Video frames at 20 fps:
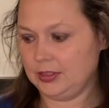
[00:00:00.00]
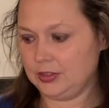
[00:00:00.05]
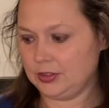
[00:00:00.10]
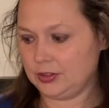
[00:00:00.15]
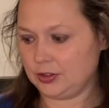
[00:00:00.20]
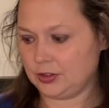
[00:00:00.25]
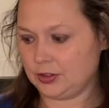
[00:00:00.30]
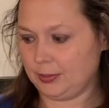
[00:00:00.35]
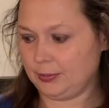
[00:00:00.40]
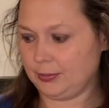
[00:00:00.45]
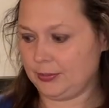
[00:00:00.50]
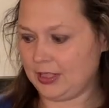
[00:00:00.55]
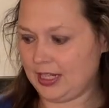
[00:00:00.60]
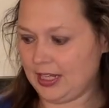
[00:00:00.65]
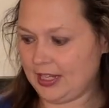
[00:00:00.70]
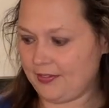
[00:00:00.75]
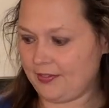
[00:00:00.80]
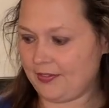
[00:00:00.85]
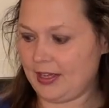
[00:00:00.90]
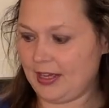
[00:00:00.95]
So I'm going to
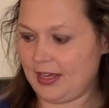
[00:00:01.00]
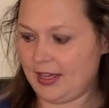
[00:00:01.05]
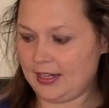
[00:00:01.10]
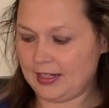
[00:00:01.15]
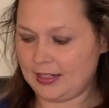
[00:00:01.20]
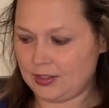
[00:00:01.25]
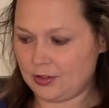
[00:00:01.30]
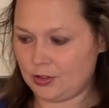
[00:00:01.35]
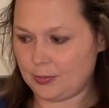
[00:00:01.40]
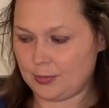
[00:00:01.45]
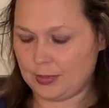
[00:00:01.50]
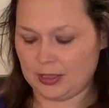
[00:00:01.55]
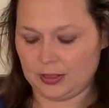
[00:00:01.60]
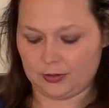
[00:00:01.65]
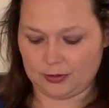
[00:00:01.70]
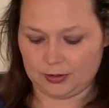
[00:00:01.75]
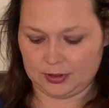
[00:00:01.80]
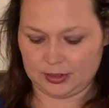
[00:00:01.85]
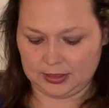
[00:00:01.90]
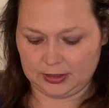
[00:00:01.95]
add that into my
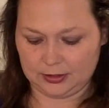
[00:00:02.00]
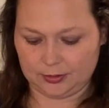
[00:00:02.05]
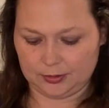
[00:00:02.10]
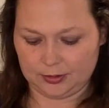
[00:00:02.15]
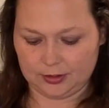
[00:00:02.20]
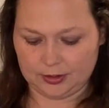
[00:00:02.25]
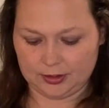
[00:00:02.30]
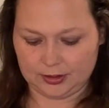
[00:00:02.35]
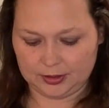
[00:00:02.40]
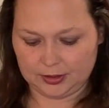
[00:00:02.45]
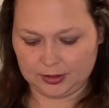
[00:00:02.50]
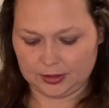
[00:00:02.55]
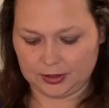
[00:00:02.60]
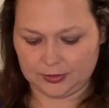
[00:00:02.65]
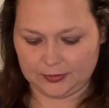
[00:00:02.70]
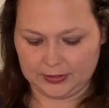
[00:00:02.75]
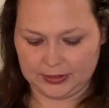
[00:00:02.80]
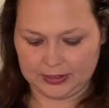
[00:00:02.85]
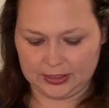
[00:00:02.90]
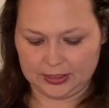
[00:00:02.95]
little single
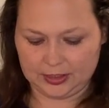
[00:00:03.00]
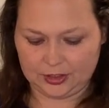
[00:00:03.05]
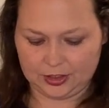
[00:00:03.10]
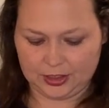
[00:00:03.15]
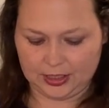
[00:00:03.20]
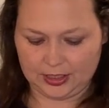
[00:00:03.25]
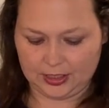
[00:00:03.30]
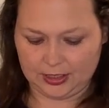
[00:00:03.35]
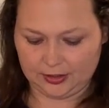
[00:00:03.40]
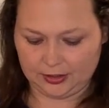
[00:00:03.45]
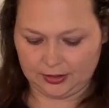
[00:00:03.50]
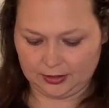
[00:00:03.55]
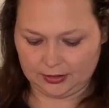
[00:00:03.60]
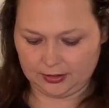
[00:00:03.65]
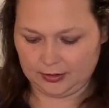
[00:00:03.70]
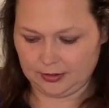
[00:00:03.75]
serving dish here.